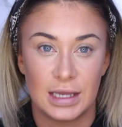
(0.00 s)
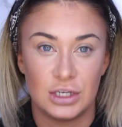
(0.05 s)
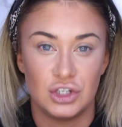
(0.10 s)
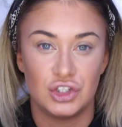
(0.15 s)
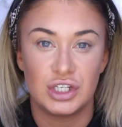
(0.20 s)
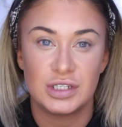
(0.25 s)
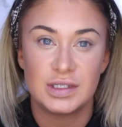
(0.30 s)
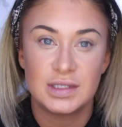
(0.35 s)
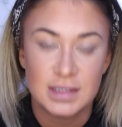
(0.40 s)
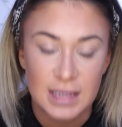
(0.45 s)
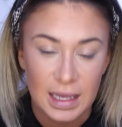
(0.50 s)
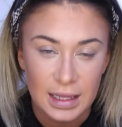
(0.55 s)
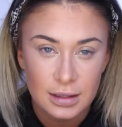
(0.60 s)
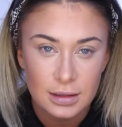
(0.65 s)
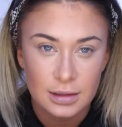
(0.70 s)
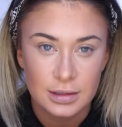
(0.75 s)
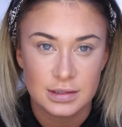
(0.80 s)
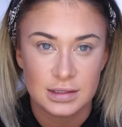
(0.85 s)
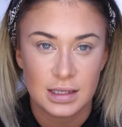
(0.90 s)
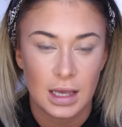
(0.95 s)
and she
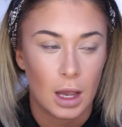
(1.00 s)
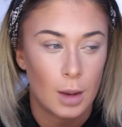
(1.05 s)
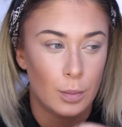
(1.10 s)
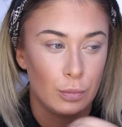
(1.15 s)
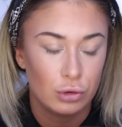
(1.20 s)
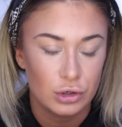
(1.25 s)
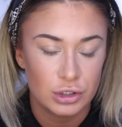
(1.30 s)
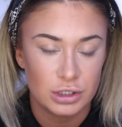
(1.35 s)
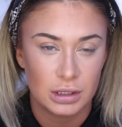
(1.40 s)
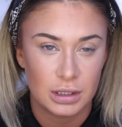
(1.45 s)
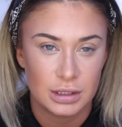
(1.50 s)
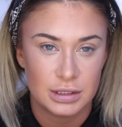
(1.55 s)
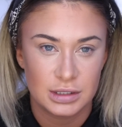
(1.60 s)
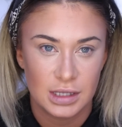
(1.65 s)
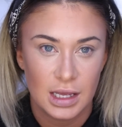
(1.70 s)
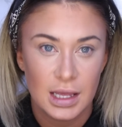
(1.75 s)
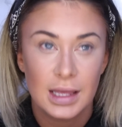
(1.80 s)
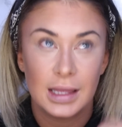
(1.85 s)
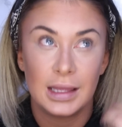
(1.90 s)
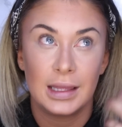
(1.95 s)
sells, her product